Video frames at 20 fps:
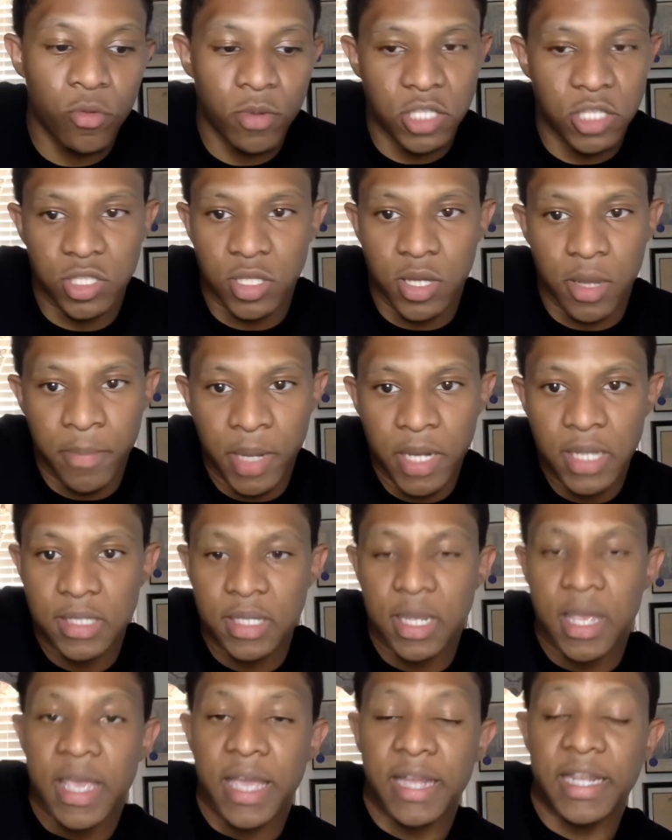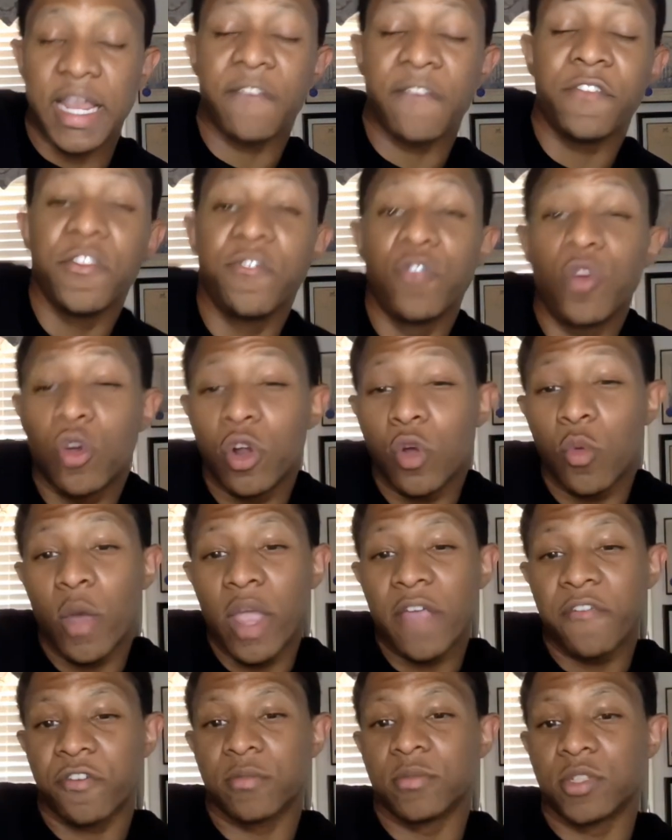Because many, definitely if you're going
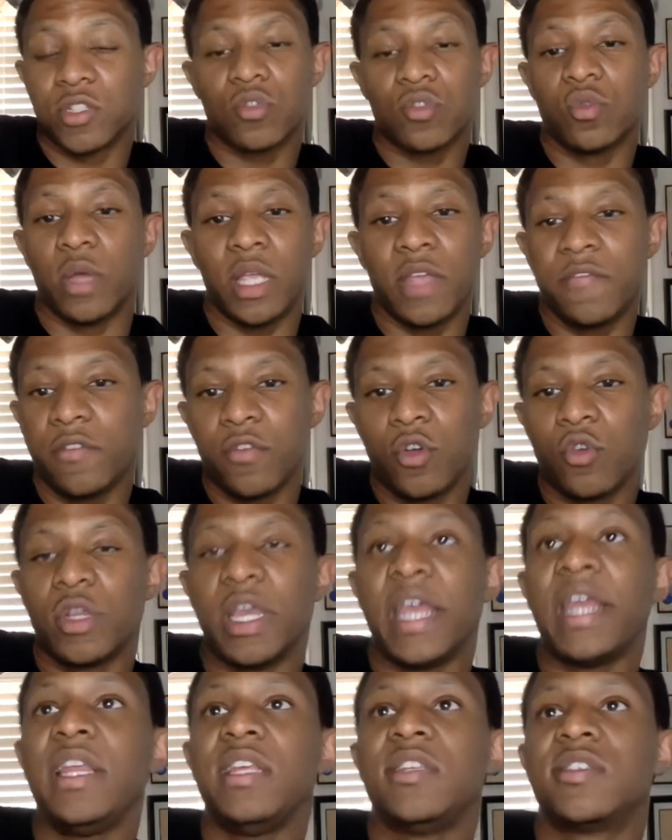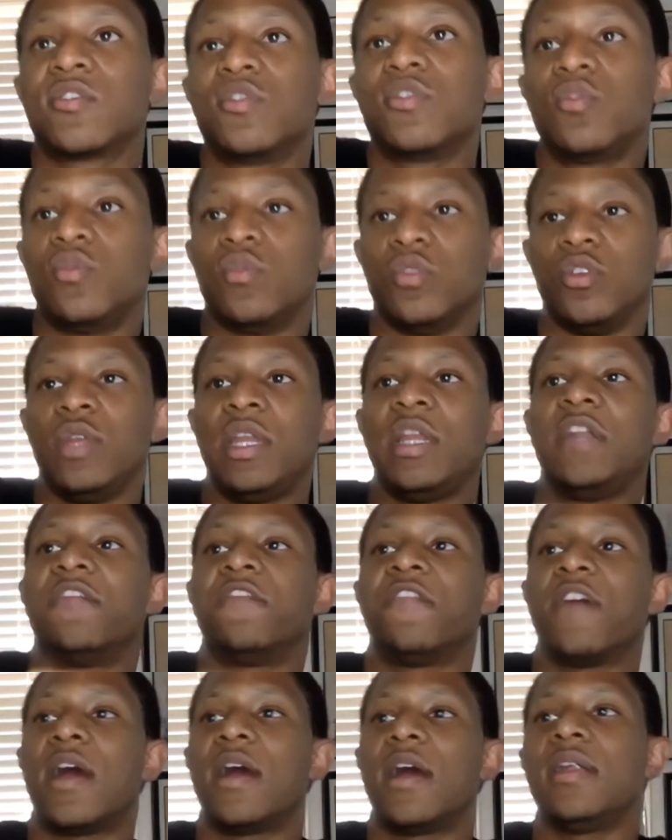away from school, even going to any school, you need to
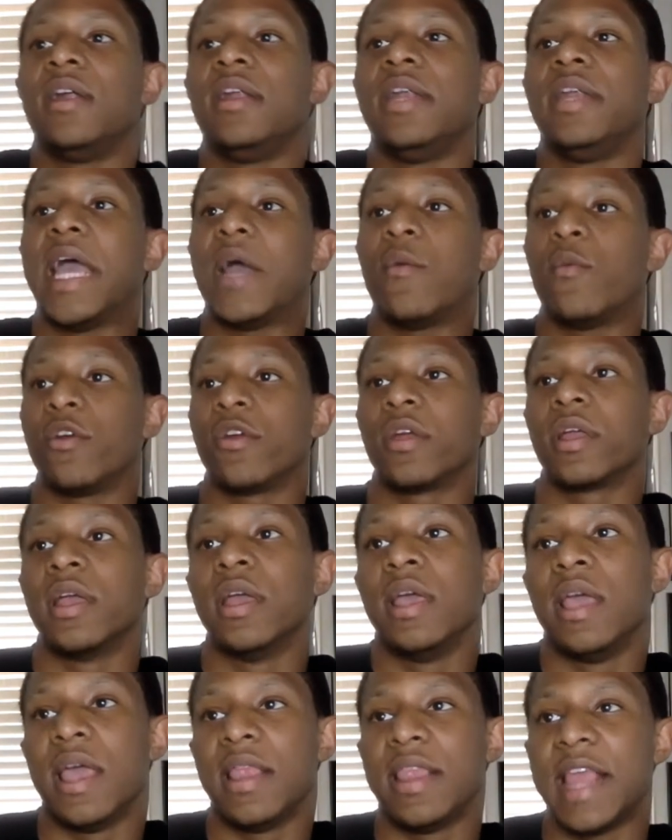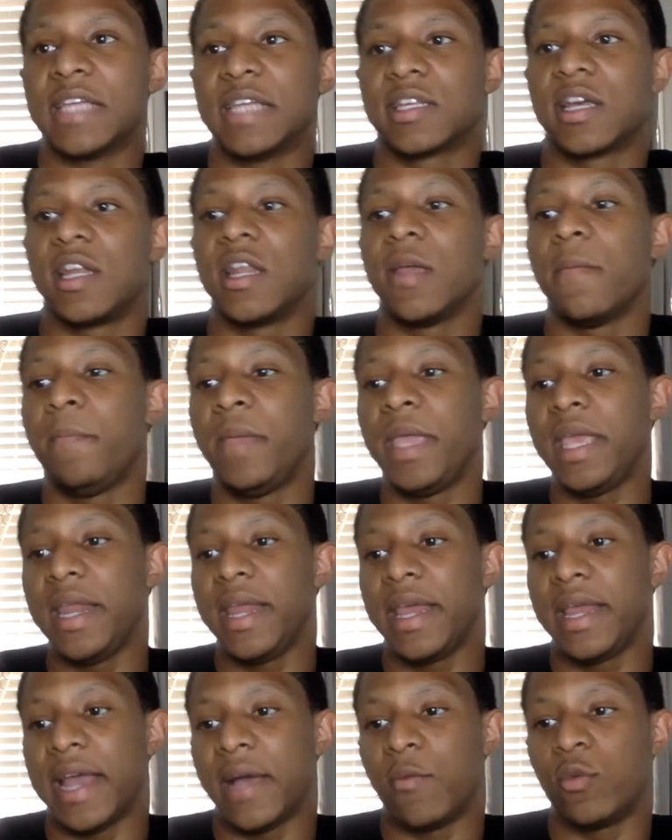find a network that's going to be
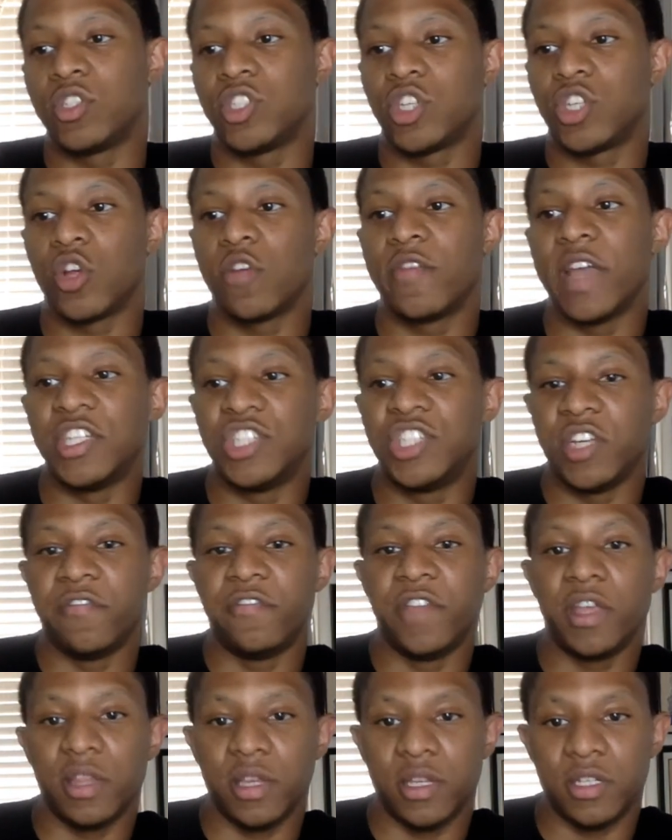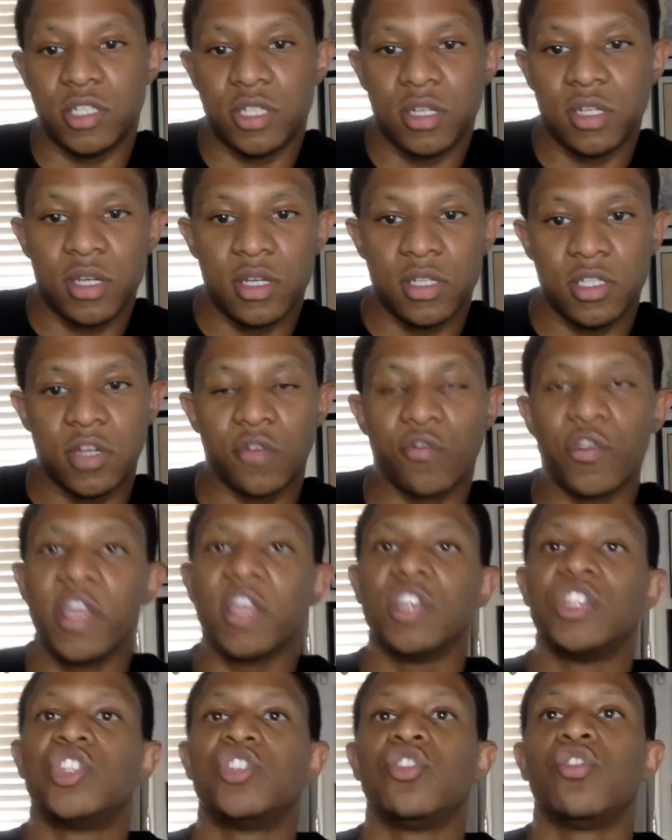there that will serve as your village to
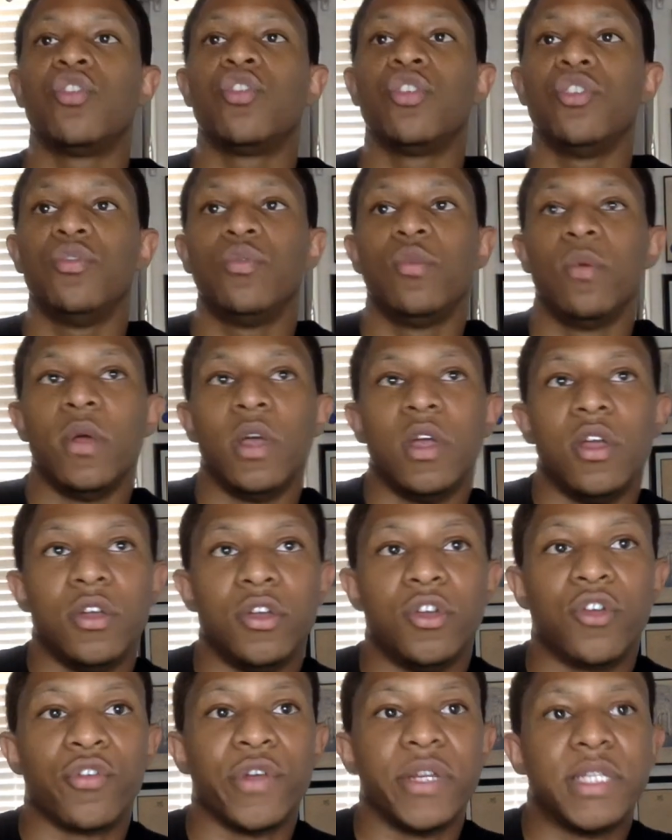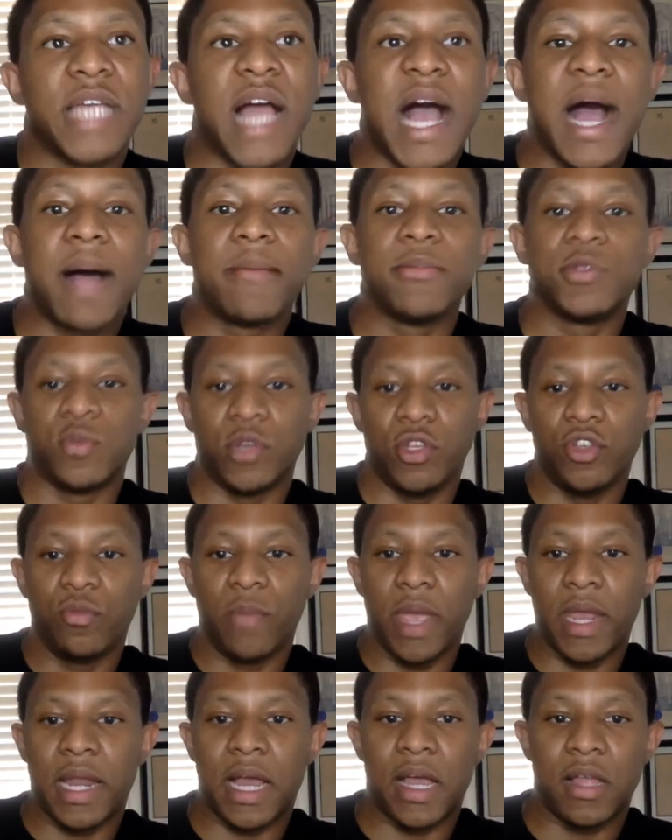reassure you during times where you
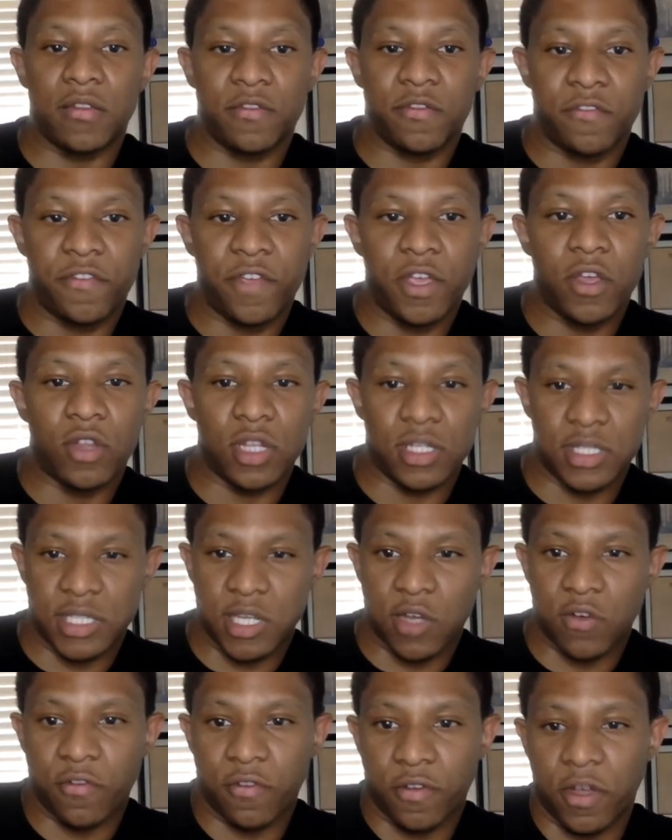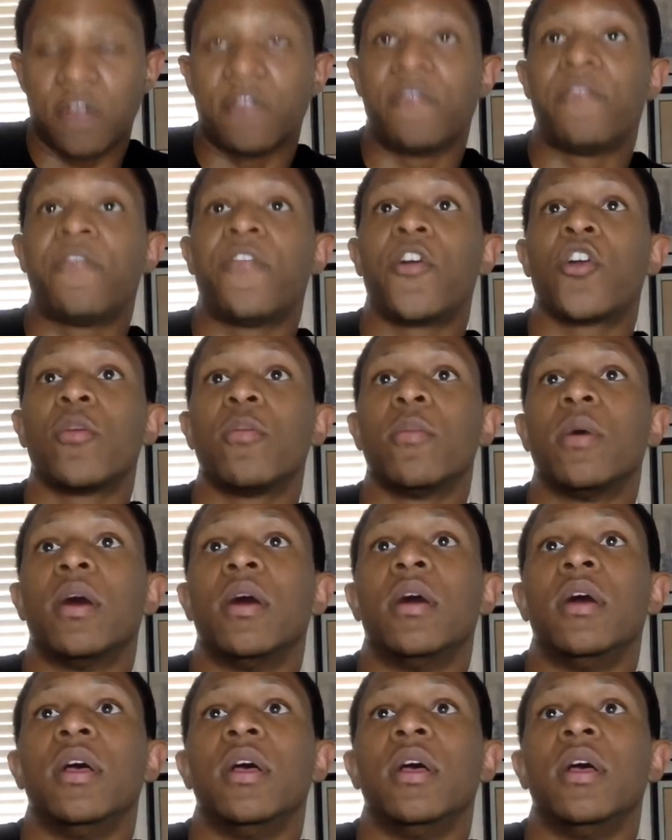may not feel a self, a firm